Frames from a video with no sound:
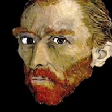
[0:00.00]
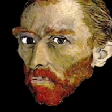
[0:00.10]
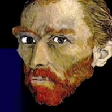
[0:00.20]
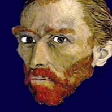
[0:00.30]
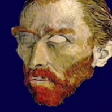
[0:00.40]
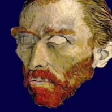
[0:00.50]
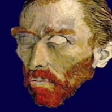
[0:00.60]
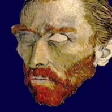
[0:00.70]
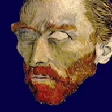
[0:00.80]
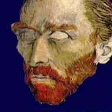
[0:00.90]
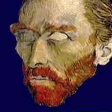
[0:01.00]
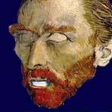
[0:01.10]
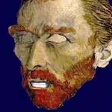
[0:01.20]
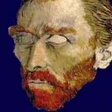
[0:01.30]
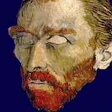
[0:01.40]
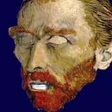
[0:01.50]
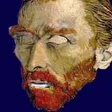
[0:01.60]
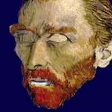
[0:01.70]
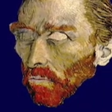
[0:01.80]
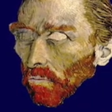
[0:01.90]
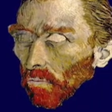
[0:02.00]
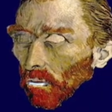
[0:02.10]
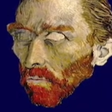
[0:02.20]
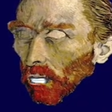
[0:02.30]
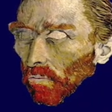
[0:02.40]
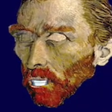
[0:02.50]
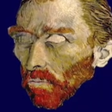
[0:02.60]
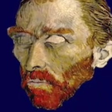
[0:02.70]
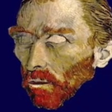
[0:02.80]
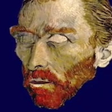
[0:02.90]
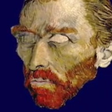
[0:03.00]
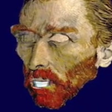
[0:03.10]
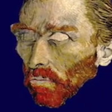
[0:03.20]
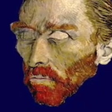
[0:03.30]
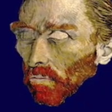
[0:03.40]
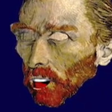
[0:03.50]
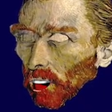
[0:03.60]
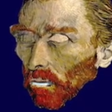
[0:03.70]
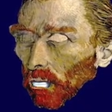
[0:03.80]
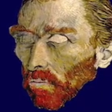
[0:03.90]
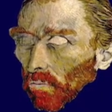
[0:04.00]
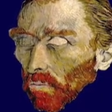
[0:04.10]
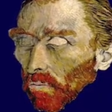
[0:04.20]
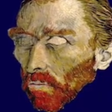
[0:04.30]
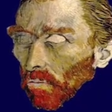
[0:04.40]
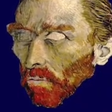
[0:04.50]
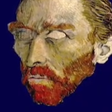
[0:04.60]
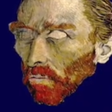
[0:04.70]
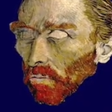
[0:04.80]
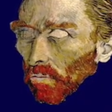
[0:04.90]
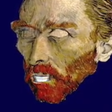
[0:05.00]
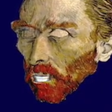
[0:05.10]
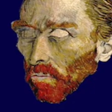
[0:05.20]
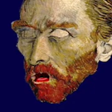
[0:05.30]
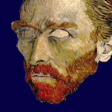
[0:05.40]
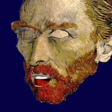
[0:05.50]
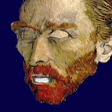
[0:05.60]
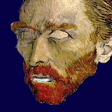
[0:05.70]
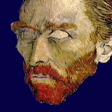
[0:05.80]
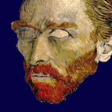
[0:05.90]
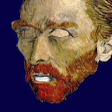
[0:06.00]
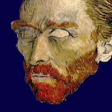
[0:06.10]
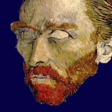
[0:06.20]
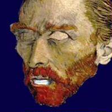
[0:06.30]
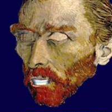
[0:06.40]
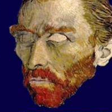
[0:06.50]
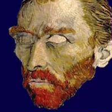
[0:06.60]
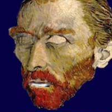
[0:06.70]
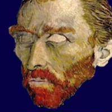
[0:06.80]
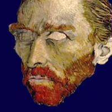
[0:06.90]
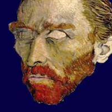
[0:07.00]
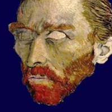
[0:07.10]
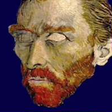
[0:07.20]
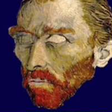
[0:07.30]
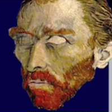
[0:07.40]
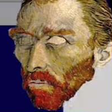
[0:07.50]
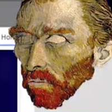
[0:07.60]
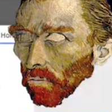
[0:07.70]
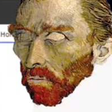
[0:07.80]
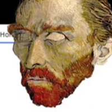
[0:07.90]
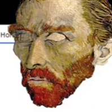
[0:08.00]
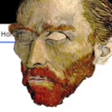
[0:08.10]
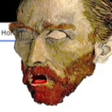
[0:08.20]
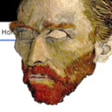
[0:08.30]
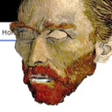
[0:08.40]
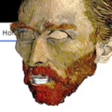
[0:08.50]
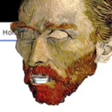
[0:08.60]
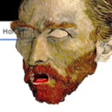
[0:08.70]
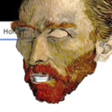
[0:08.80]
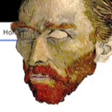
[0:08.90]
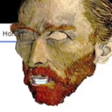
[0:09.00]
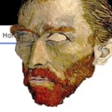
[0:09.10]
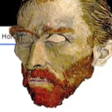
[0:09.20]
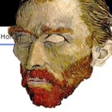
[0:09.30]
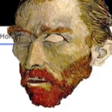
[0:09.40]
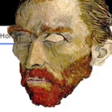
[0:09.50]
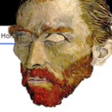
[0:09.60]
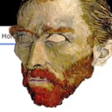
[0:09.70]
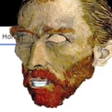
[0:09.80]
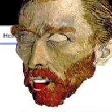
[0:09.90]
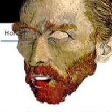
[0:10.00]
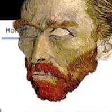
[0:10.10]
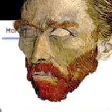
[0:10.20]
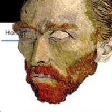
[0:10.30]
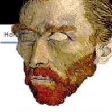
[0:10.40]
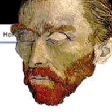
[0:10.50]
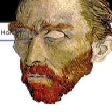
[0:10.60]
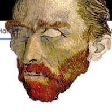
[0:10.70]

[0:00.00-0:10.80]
level thesis. It's a dead giveaway that you just cut and pasted info you found when there is terminology that you can't define in your writing. There are many sources out there written at the high school